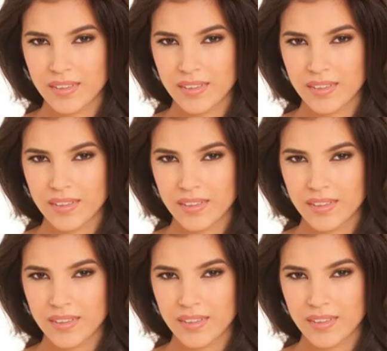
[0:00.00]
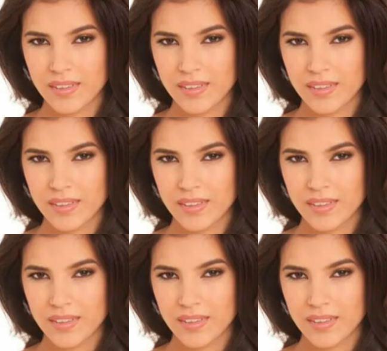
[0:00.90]

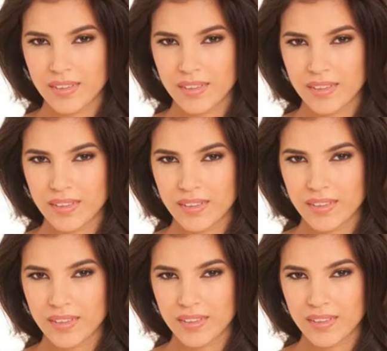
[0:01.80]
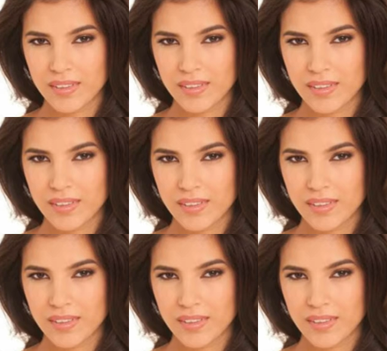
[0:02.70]
No one is speaking in this clip.